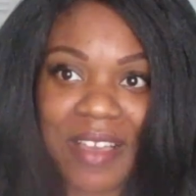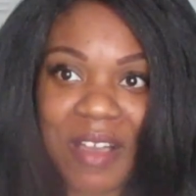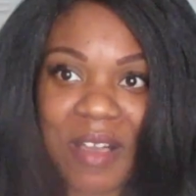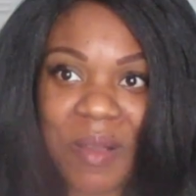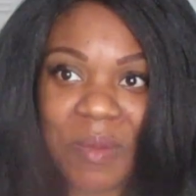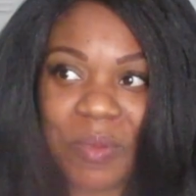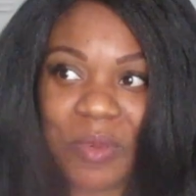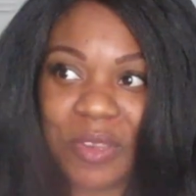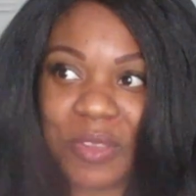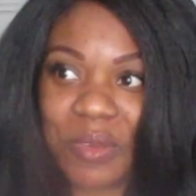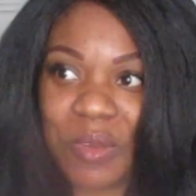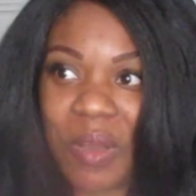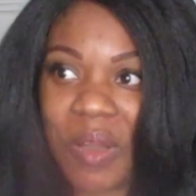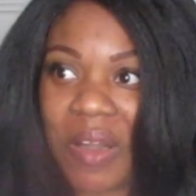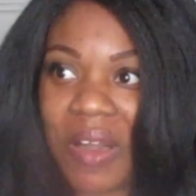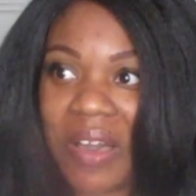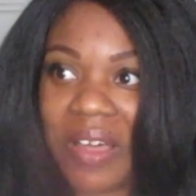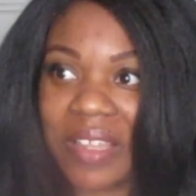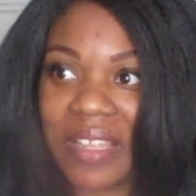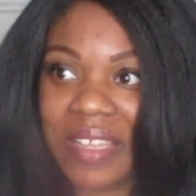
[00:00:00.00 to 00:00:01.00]
what do you
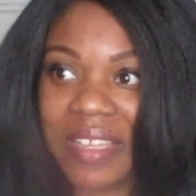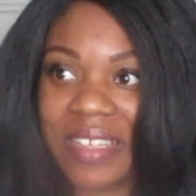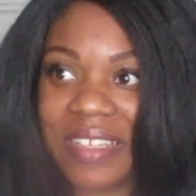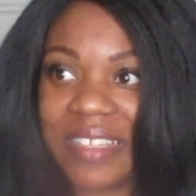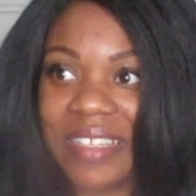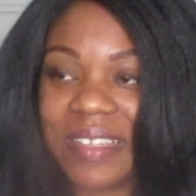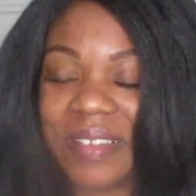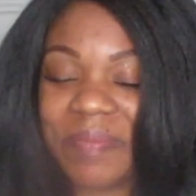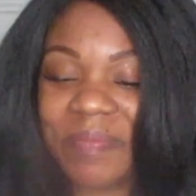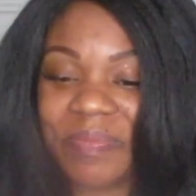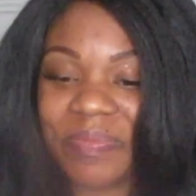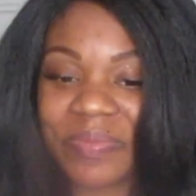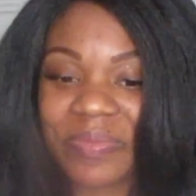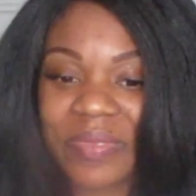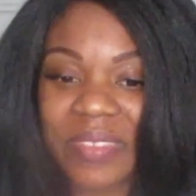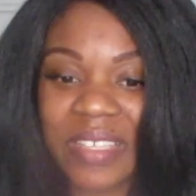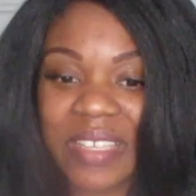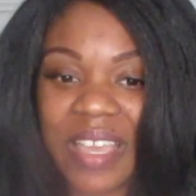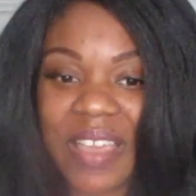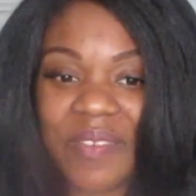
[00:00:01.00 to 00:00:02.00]
call it,
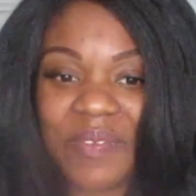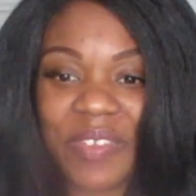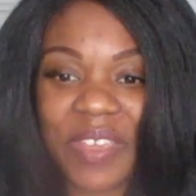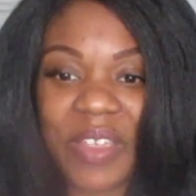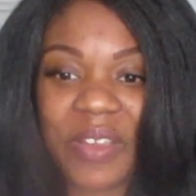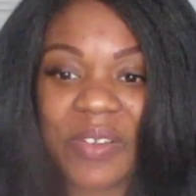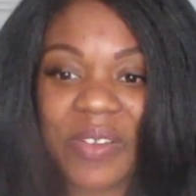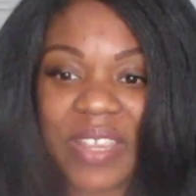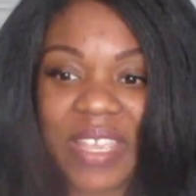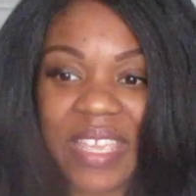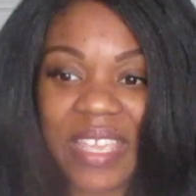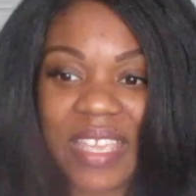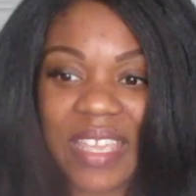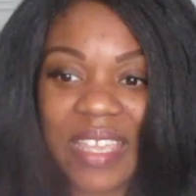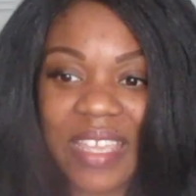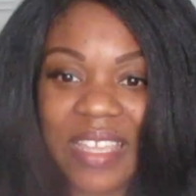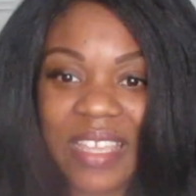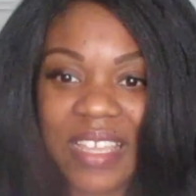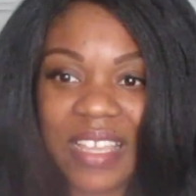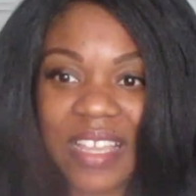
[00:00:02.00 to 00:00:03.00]
a very
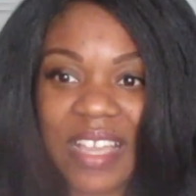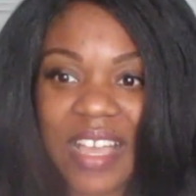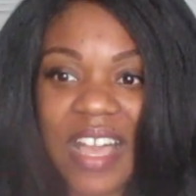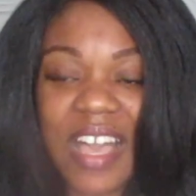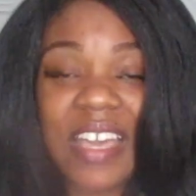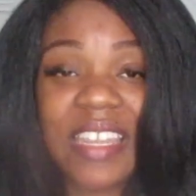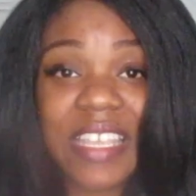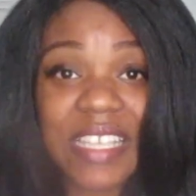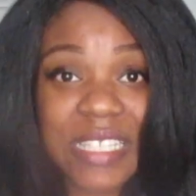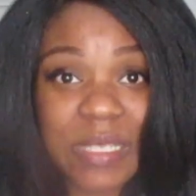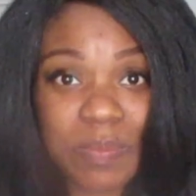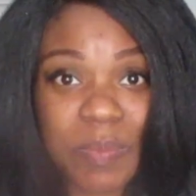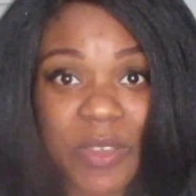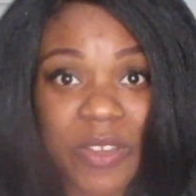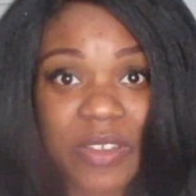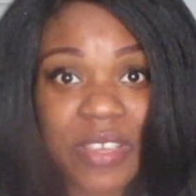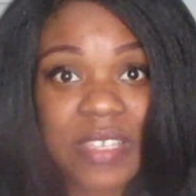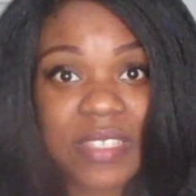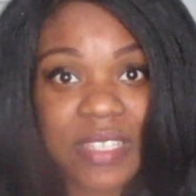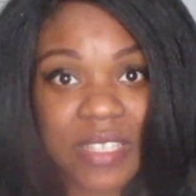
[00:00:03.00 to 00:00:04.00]

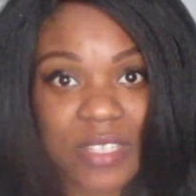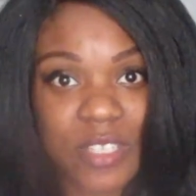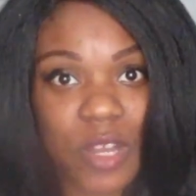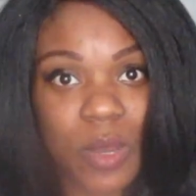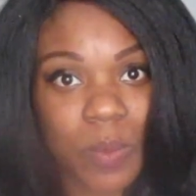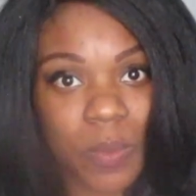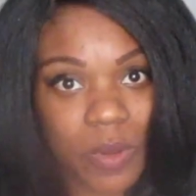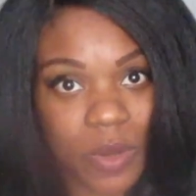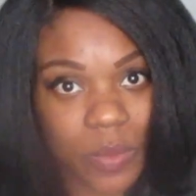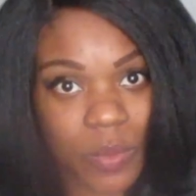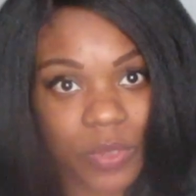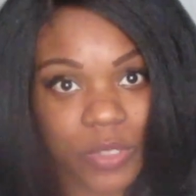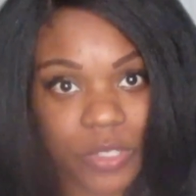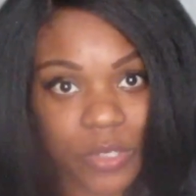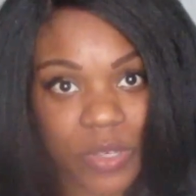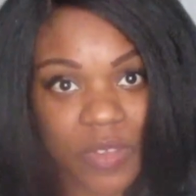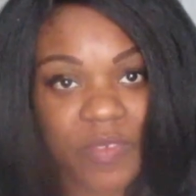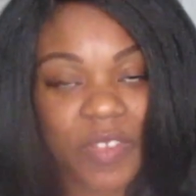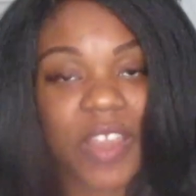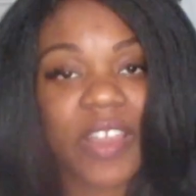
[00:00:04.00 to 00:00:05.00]
unexperienced interpreter would
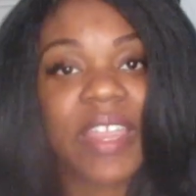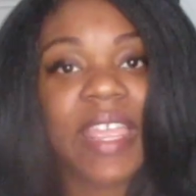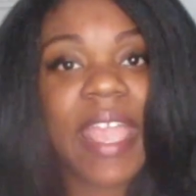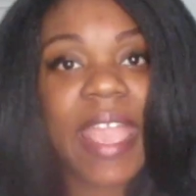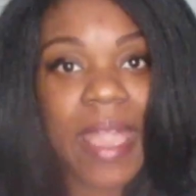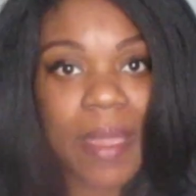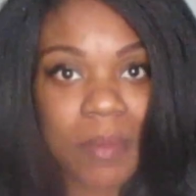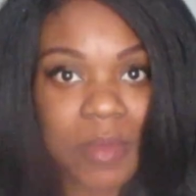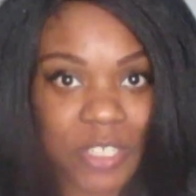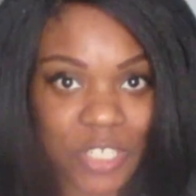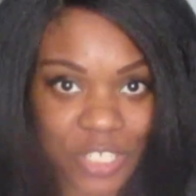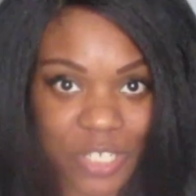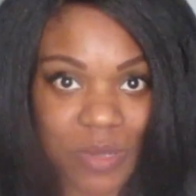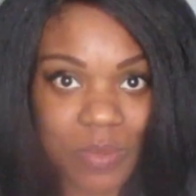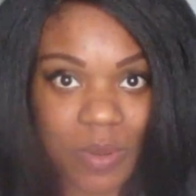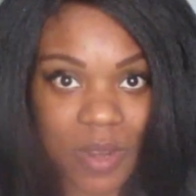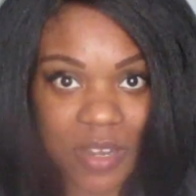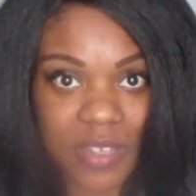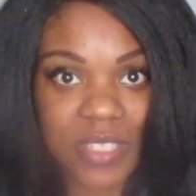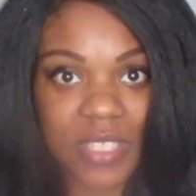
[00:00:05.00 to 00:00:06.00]
do, a very amateur
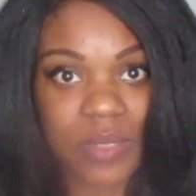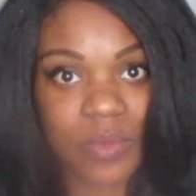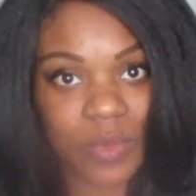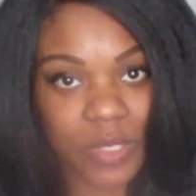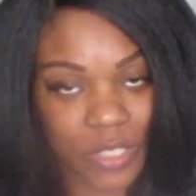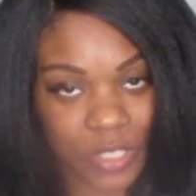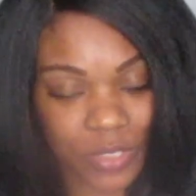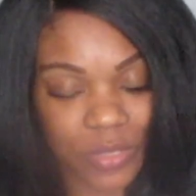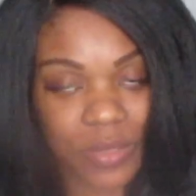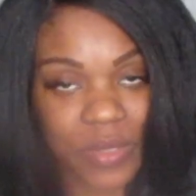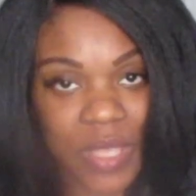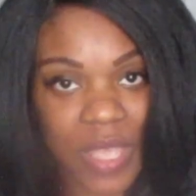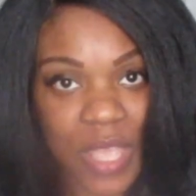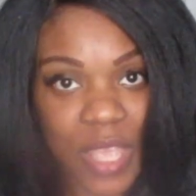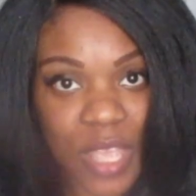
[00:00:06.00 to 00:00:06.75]
person would do.